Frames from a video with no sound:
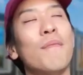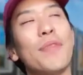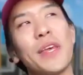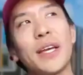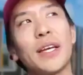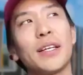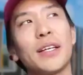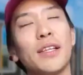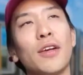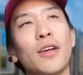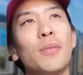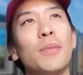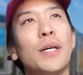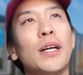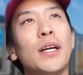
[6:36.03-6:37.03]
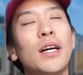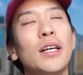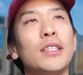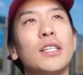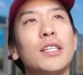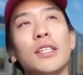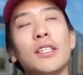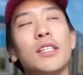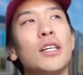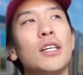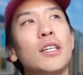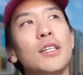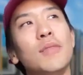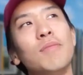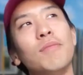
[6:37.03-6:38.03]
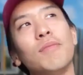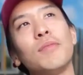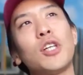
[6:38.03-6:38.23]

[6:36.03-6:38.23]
thinking a little bit to